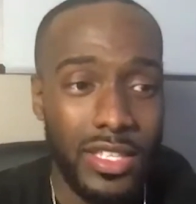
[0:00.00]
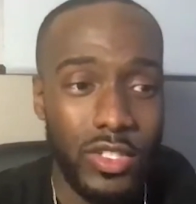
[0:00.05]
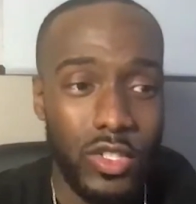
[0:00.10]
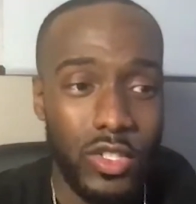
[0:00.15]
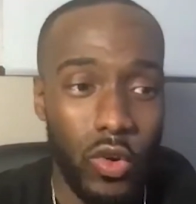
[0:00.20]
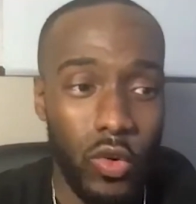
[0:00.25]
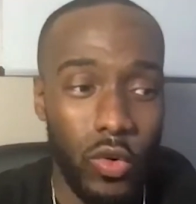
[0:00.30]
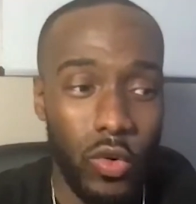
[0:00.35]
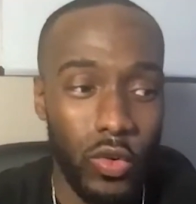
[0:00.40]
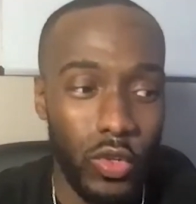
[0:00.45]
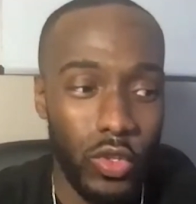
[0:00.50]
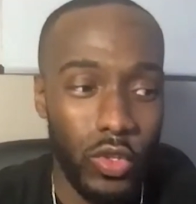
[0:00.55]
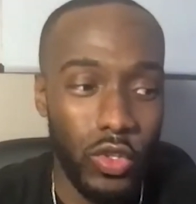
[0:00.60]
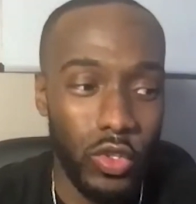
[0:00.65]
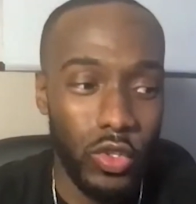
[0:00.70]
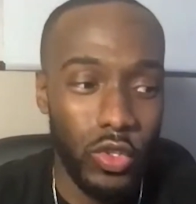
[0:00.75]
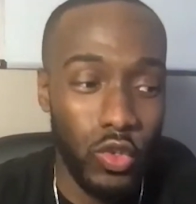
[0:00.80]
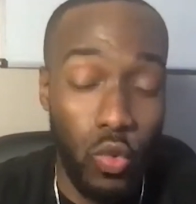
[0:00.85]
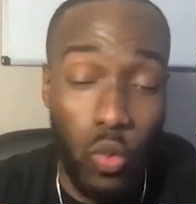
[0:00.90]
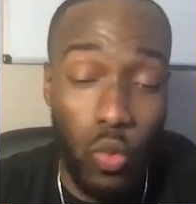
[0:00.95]
So
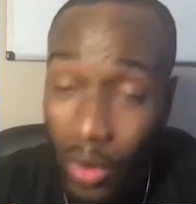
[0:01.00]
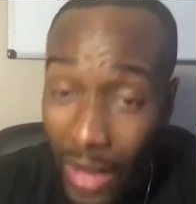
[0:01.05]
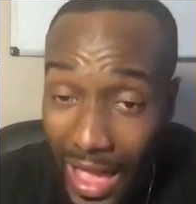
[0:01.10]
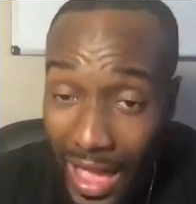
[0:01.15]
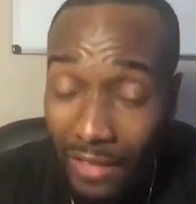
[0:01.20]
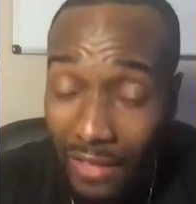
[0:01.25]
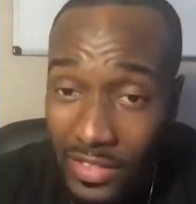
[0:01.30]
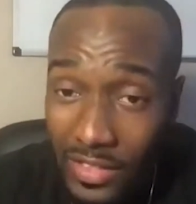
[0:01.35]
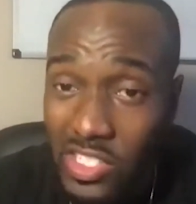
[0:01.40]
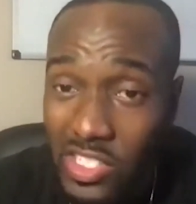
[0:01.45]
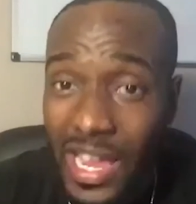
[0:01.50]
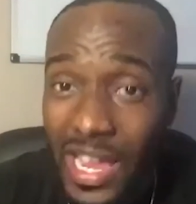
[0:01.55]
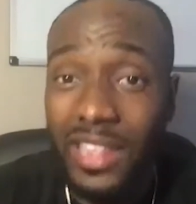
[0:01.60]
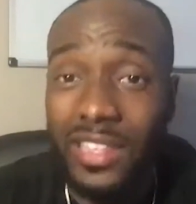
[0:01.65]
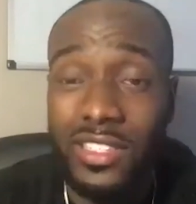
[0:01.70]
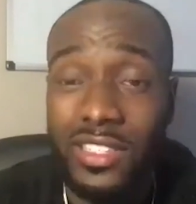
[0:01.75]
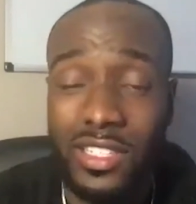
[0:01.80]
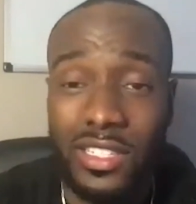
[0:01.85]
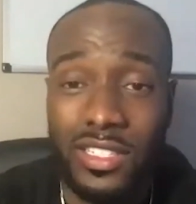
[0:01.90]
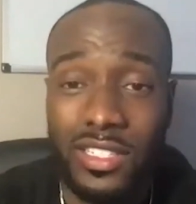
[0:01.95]
you will have the
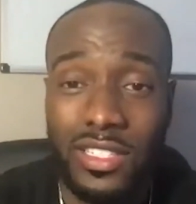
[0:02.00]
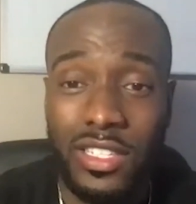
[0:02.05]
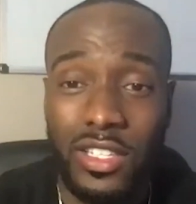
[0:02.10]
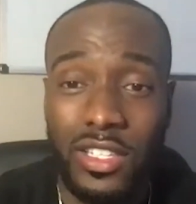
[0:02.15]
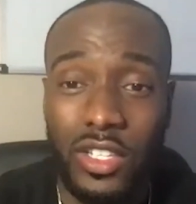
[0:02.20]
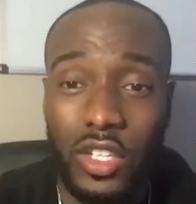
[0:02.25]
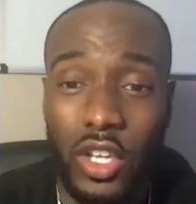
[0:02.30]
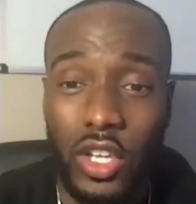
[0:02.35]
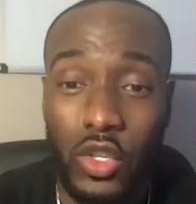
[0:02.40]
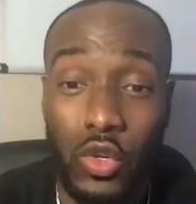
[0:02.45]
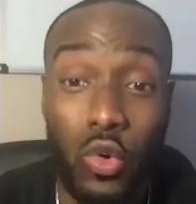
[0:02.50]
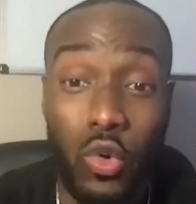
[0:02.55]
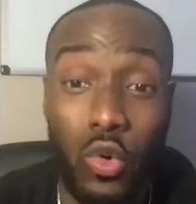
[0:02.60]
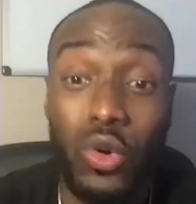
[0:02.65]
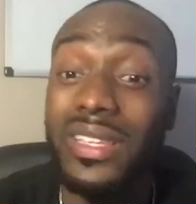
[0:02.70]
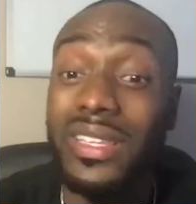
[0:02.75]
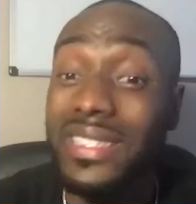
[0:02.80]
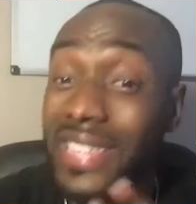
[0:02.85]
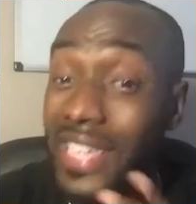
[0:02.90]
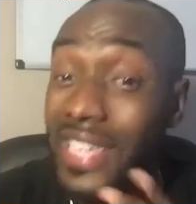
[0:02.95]
challenges. You will
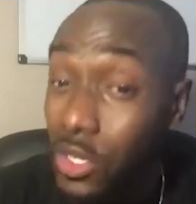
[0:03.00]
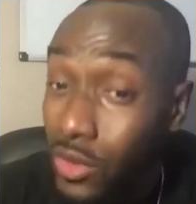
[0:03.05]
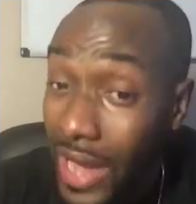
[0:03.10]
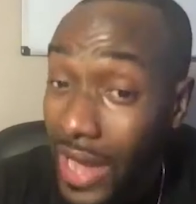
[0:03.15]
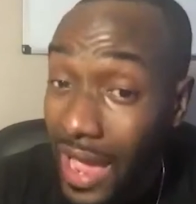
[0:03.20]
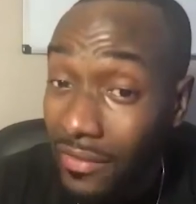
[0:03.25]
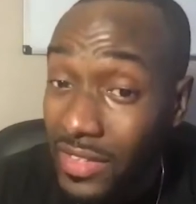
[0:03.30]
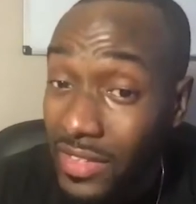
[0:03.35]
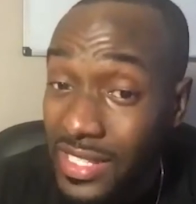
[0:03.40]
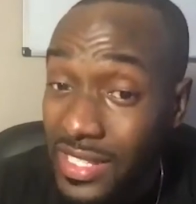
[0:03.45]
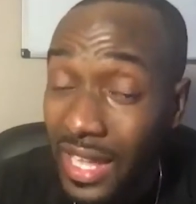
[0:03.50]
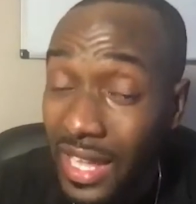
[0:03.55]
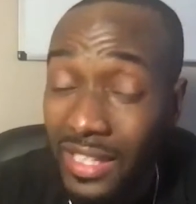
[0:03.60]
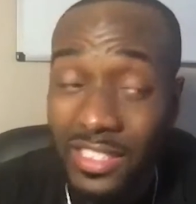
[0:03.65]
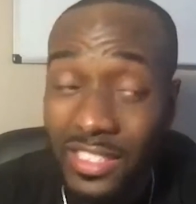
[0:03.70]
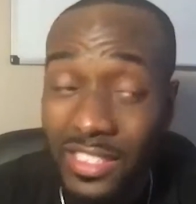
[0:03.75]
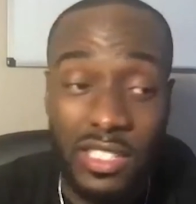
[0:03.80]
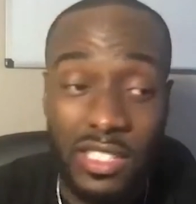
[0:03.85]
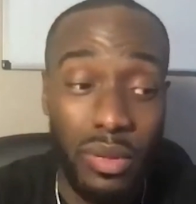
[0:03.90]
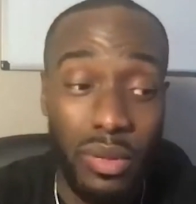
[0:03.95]
continue to have the
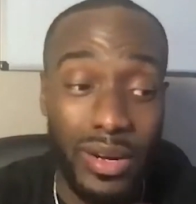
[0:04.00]
challenges, but